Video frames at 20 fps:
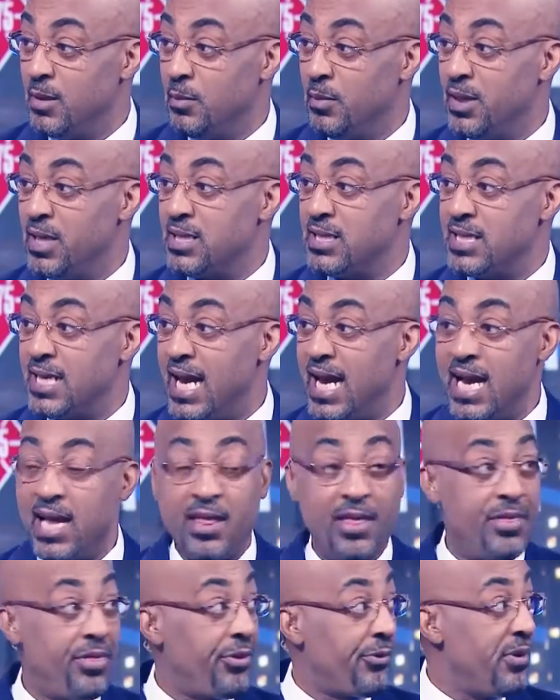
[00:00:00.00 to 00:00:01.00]
but it's
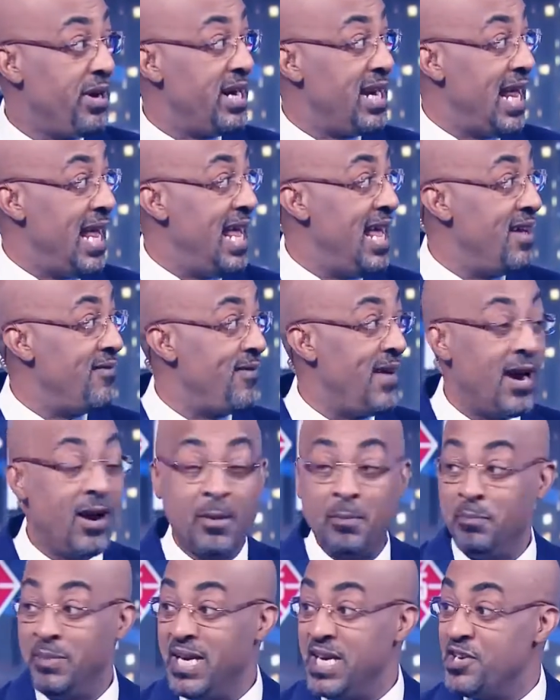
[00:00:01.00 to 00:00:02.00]
not 3.5
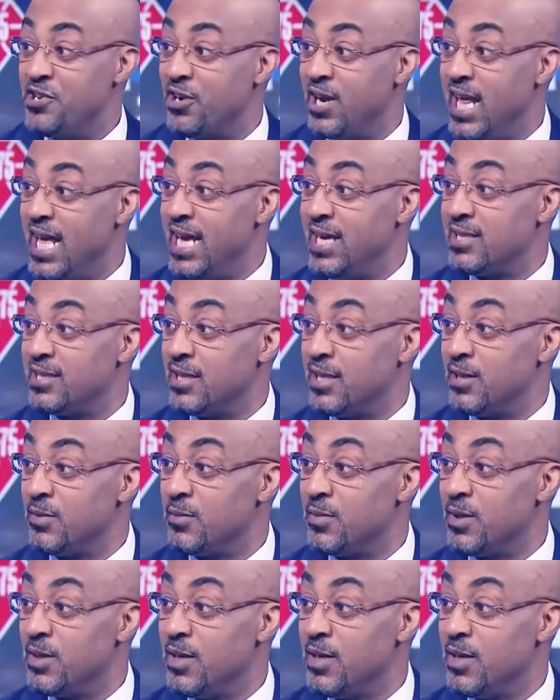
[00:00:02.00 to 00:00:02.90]
hour beating your legs up.